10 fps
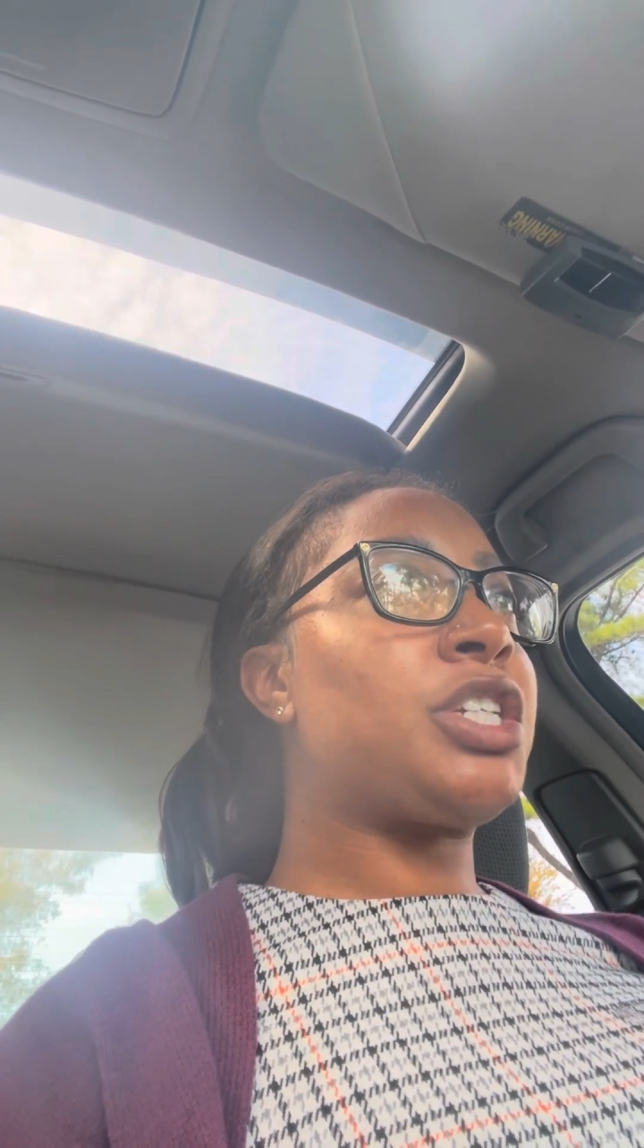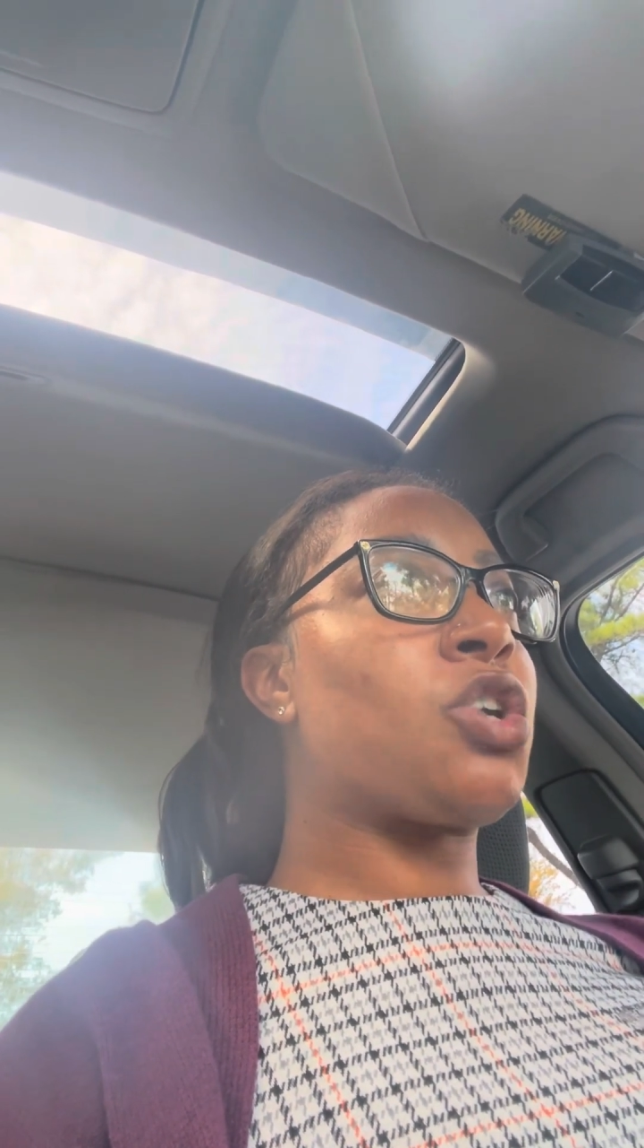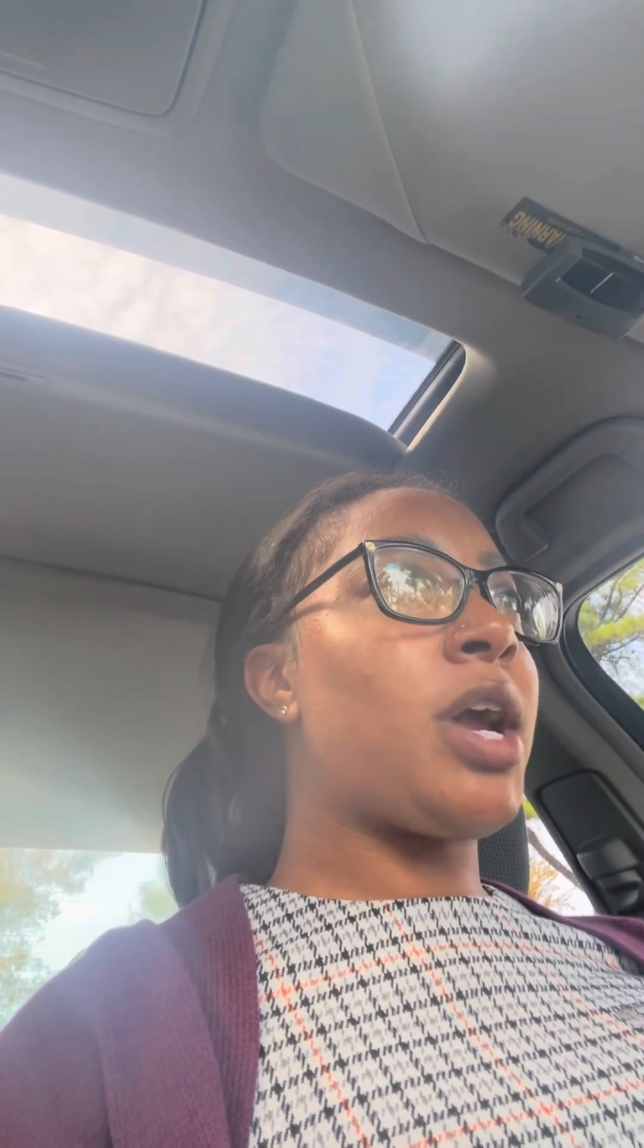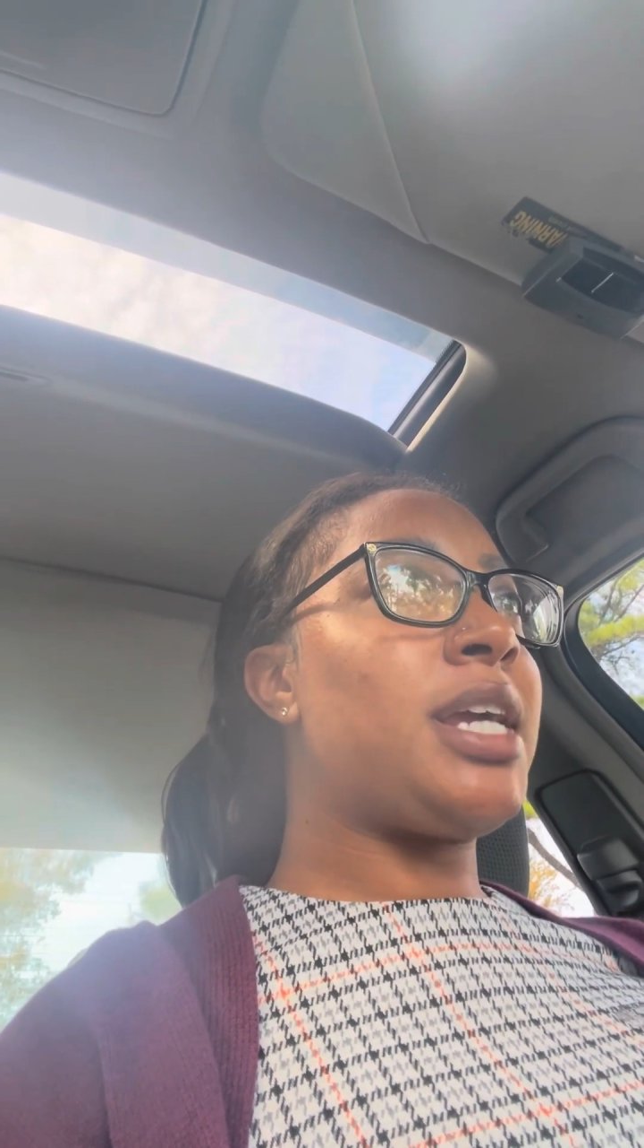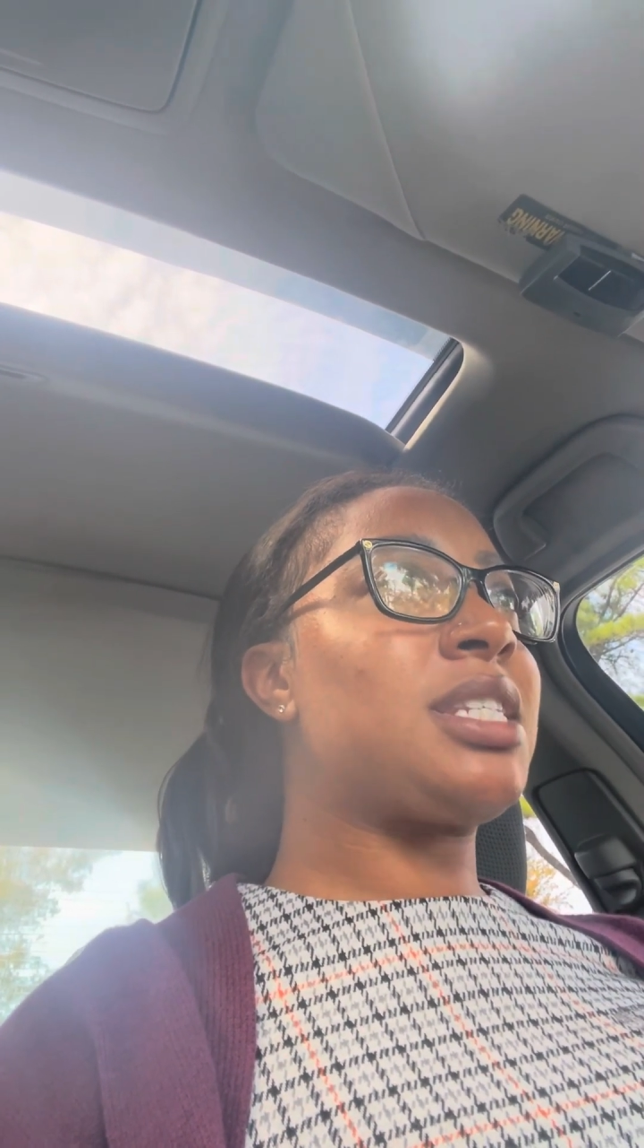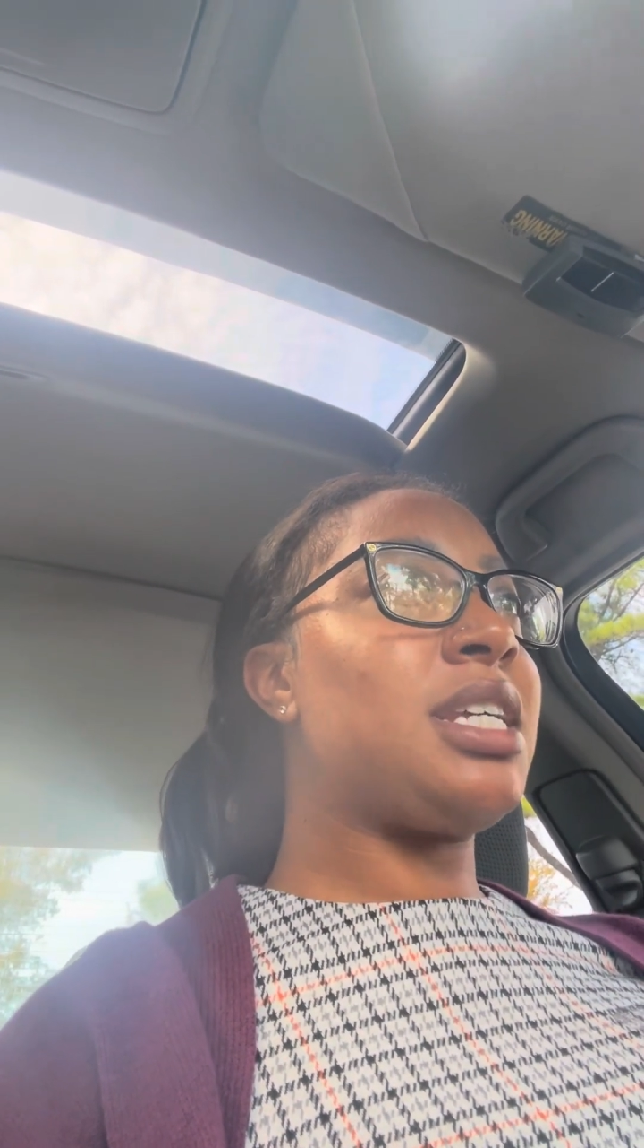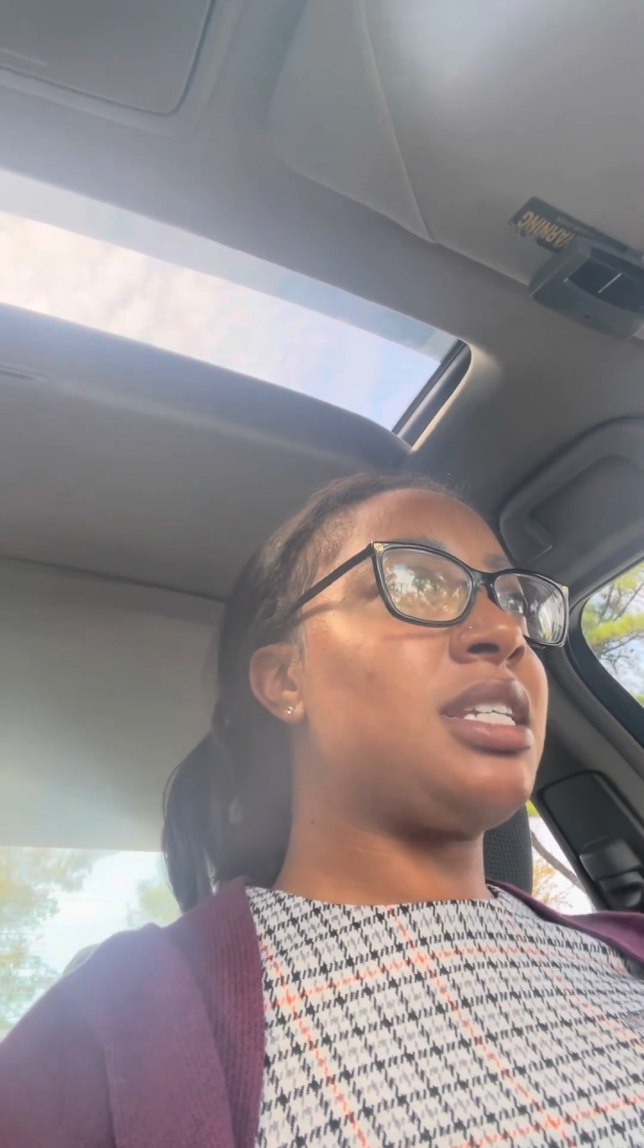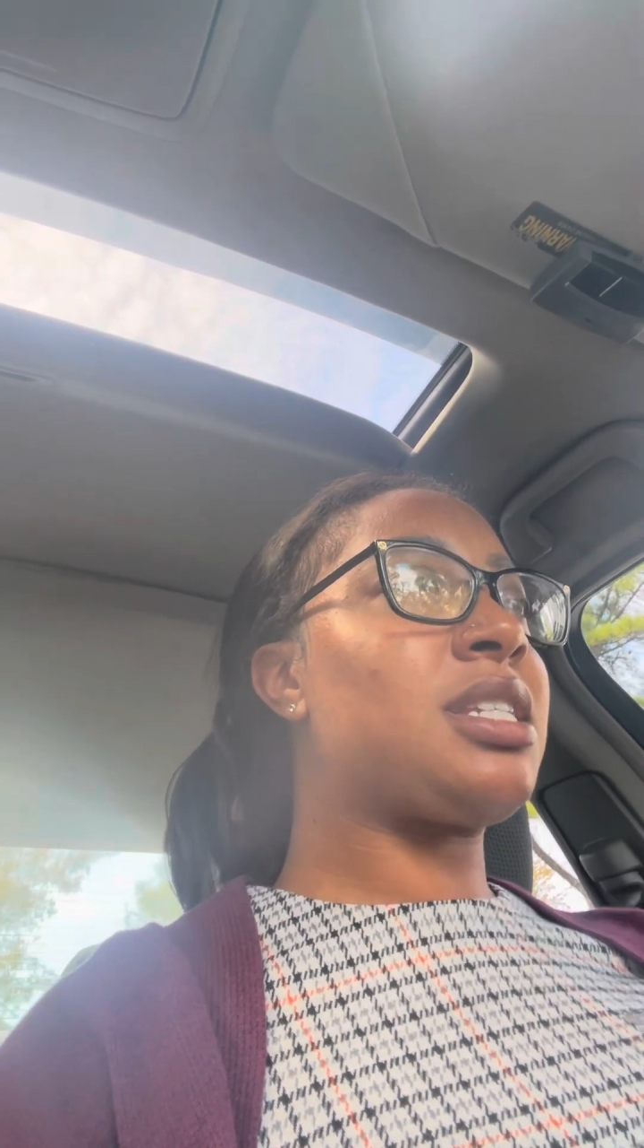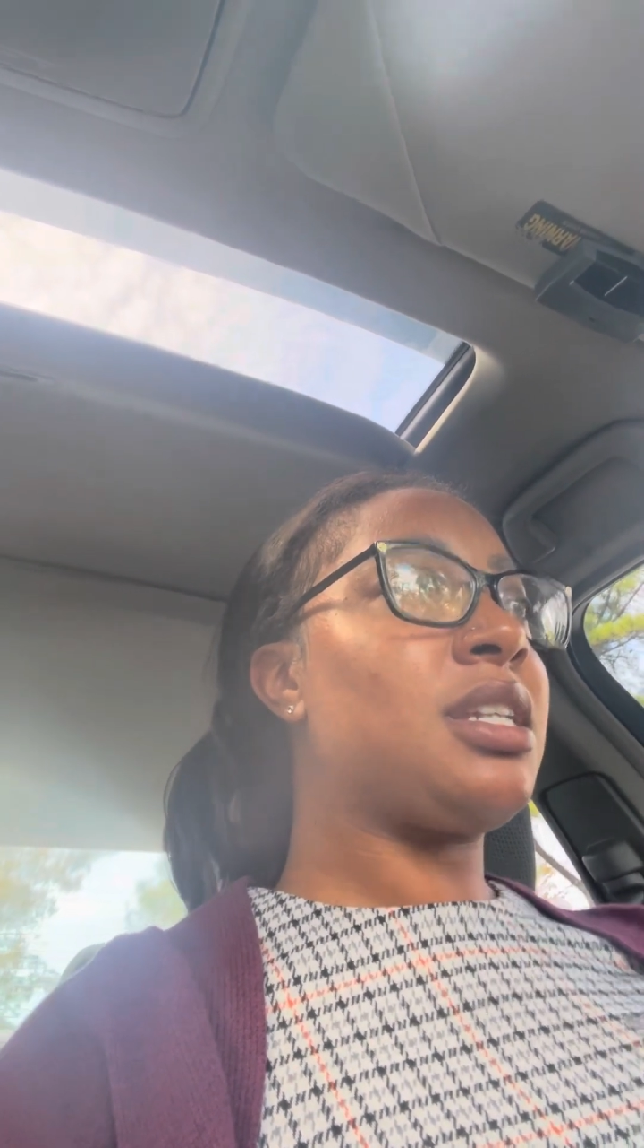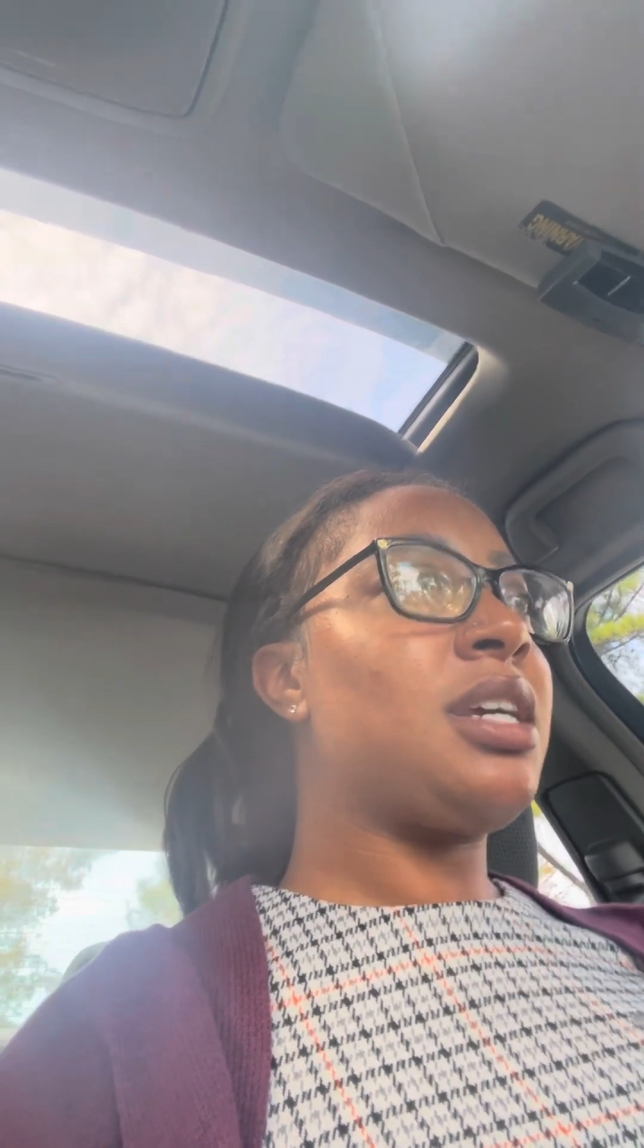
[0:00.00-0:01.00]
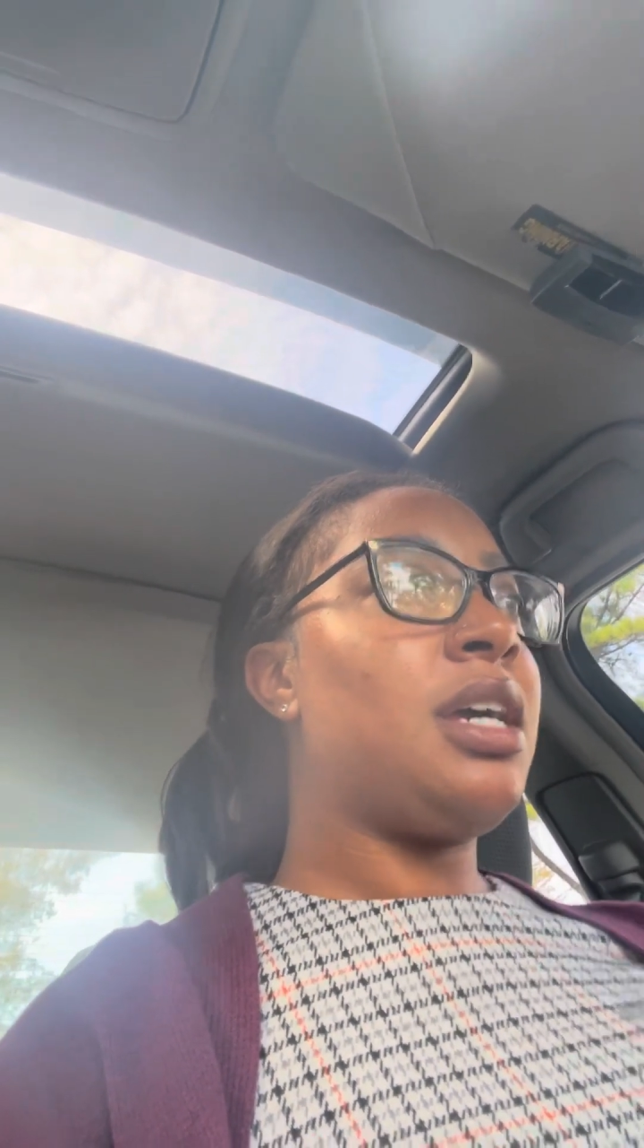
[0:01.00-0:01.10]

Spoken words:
traits, since